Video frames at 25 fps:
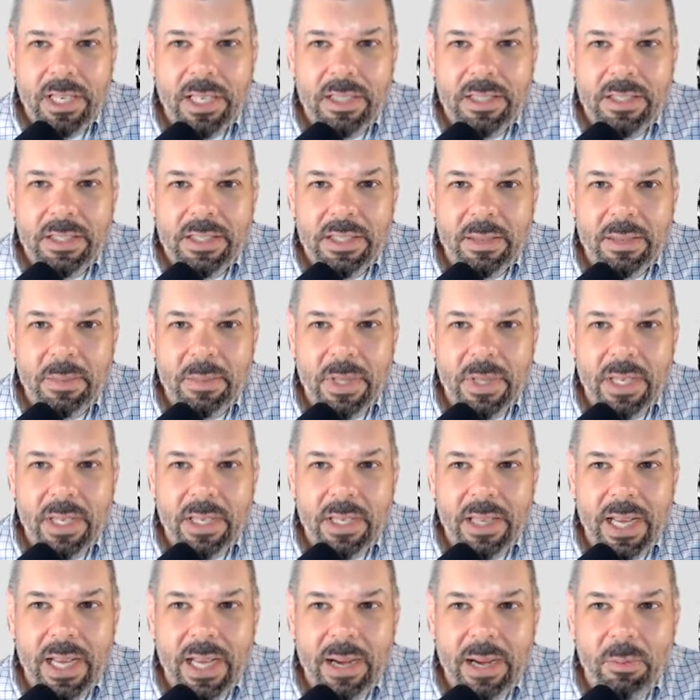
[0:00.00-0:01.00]
Is
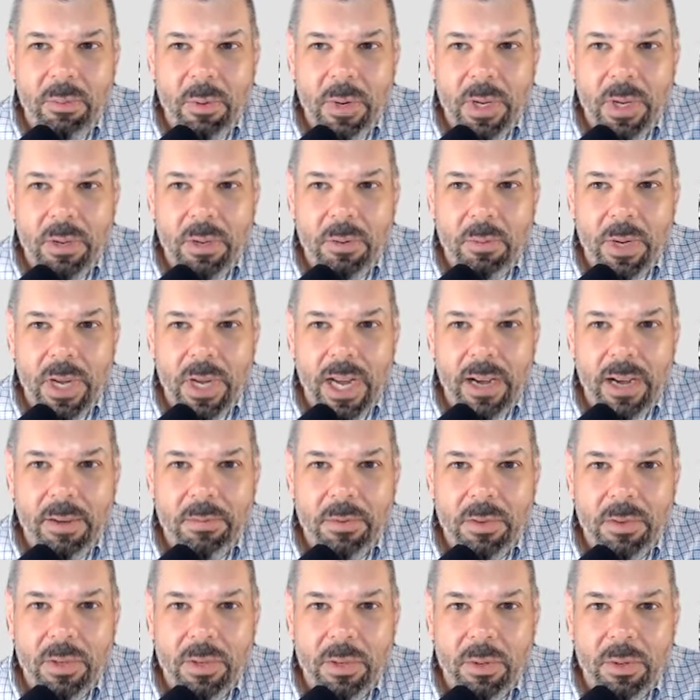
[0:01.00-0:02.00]
something that we
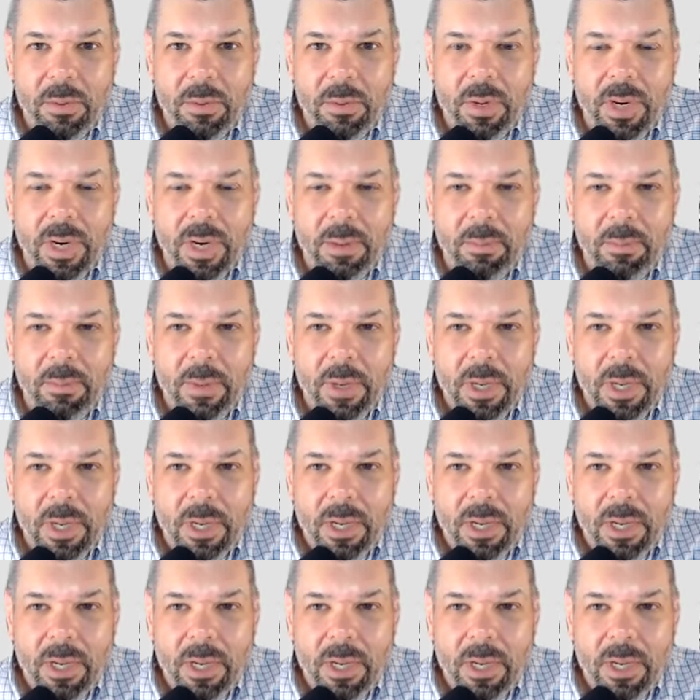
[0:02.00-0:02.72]
have to